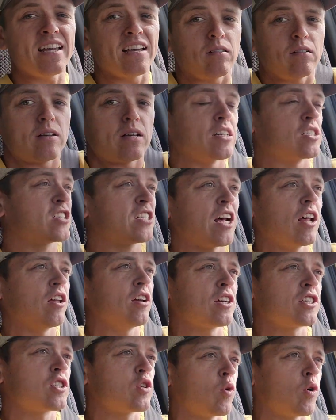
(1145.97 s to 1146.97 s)
That's it.
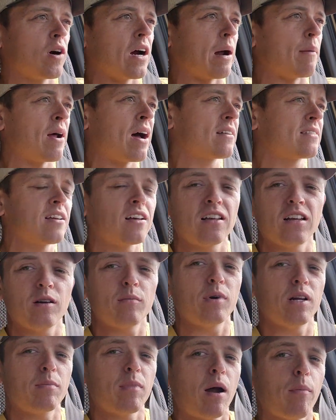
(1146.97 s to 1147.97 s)
It's telling a story. I'm not
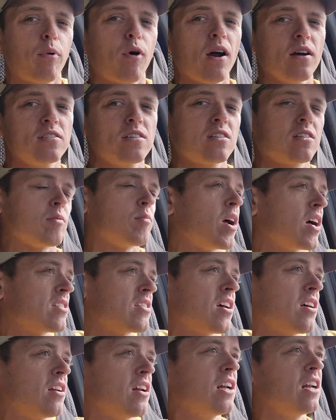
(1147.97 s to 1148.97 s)
telling anybody my prices.
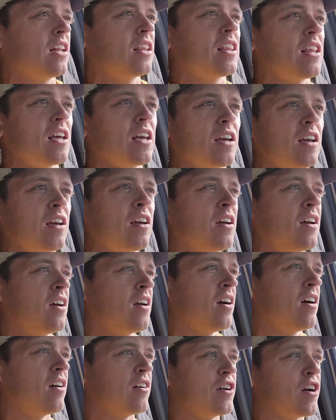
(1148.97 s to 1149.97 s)
I'm not telling anything.
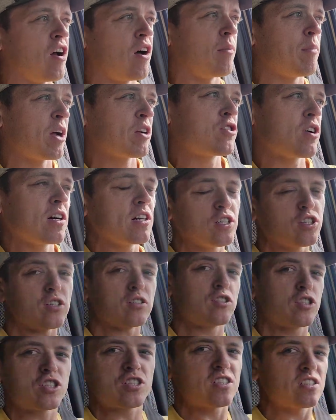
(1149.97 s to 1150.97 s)
You know, I'm not
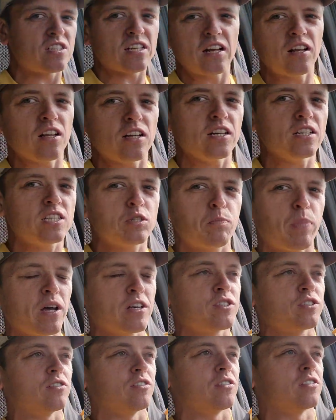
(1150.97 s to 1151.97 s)
trying to sell any
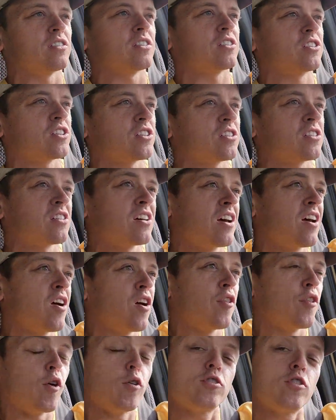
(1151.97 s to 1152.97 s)
specials. It's
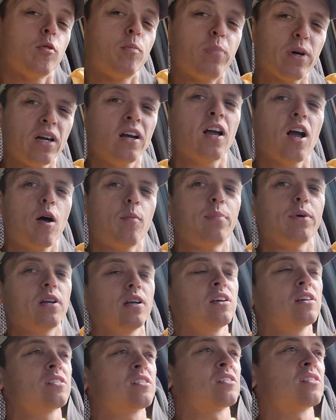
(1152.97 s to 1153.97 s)
just, those are big
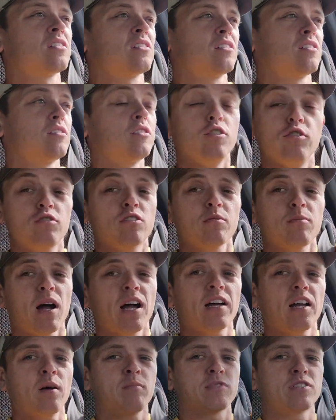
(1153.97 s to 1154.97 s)
companies
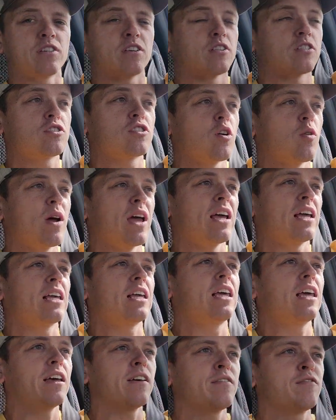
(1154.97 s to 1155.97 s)
using my dumpsters. So
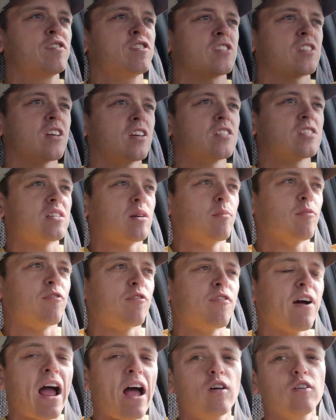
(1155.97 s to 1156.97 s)
it gives
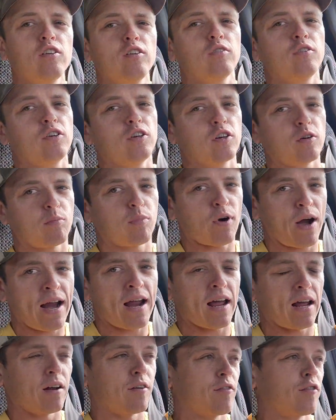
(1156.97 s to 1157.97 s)
some value to
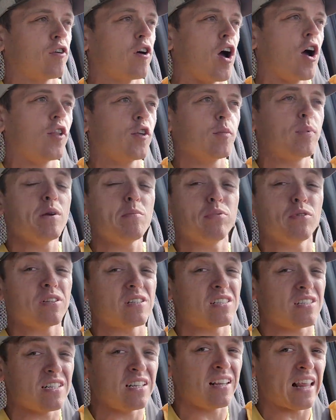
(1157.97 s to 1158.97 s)
your brand for other
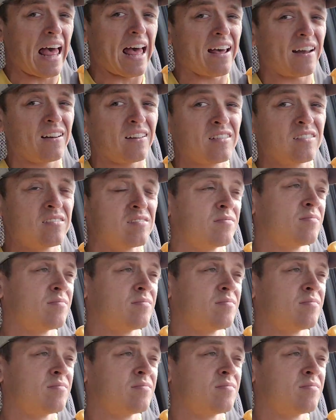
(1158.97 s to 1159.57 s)
people to see that.